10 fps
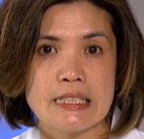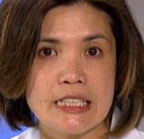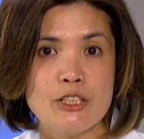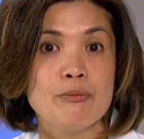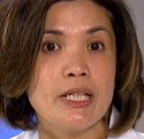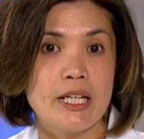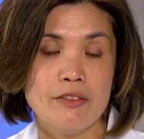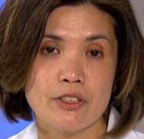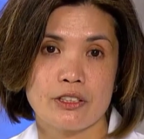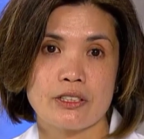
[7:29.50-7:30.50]
team
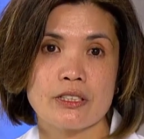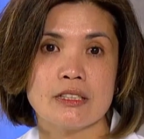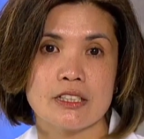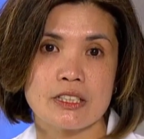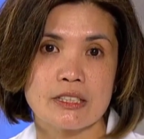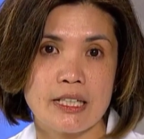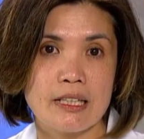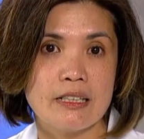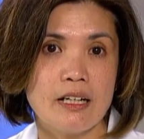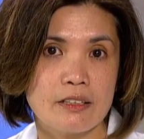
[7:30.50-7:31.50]
behaviors, such as
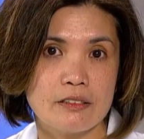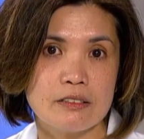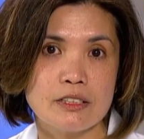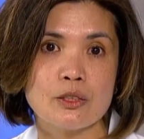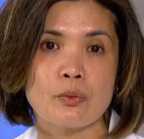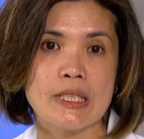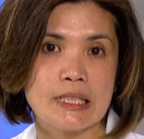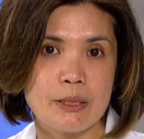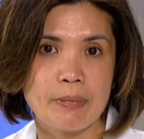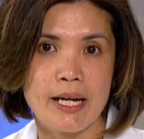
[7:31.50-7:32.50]
daily huddles,
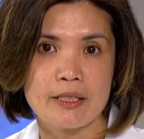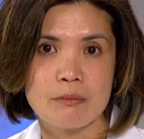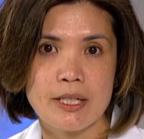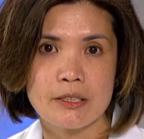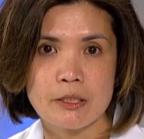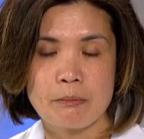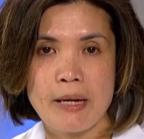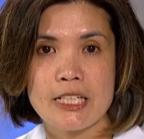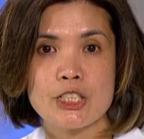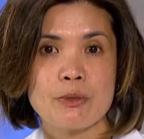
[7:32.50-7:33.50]
weekly panel man
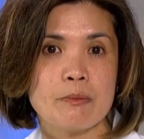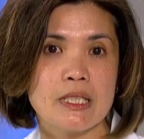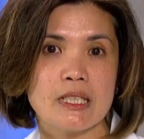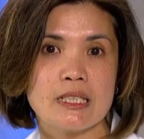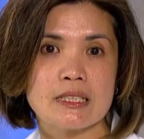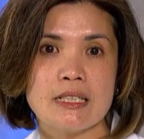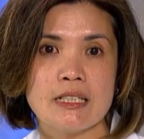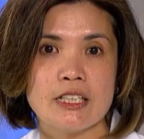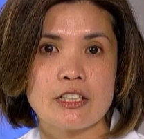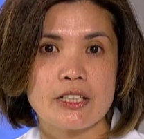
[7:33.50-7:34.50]
management meetings,
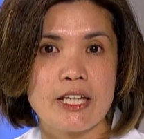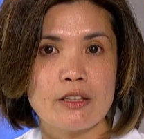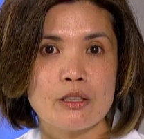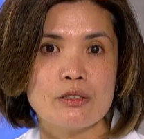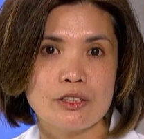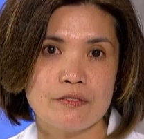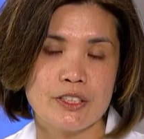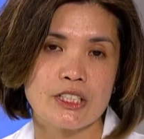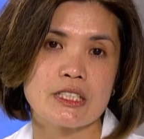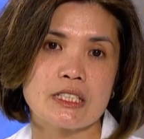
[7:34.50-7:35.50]
create those
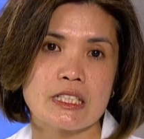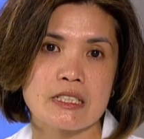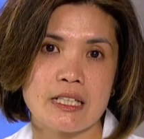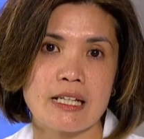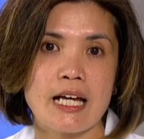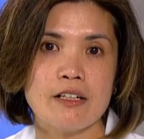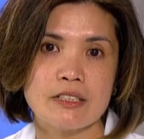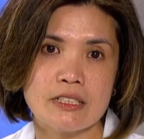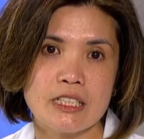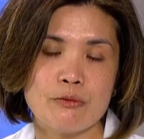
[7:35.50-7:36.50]
efficiencies that allow
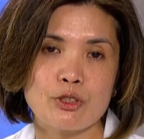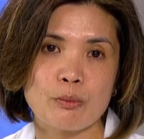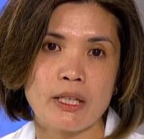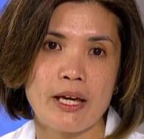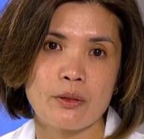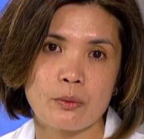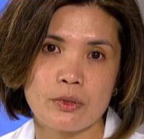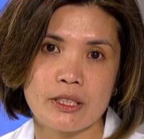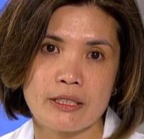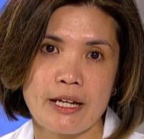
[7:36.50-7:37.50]
the team to plan the
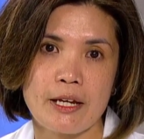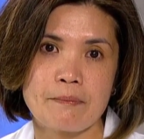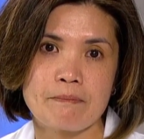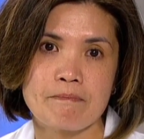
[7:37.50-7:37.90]
workday.